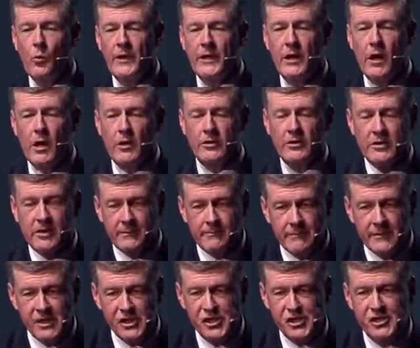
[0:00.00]
we are
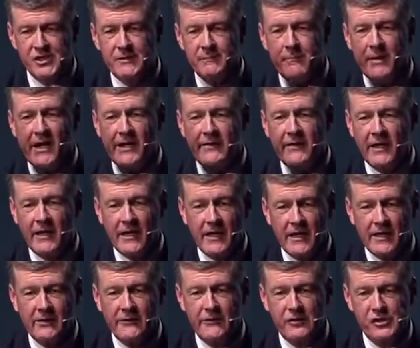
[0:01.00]
commissioned by the
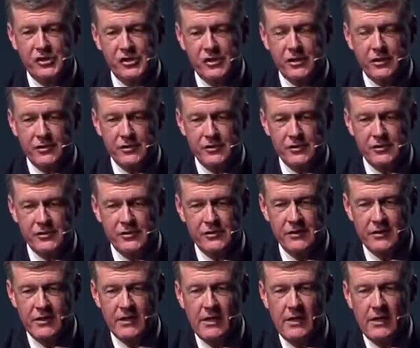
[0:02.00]
head of the church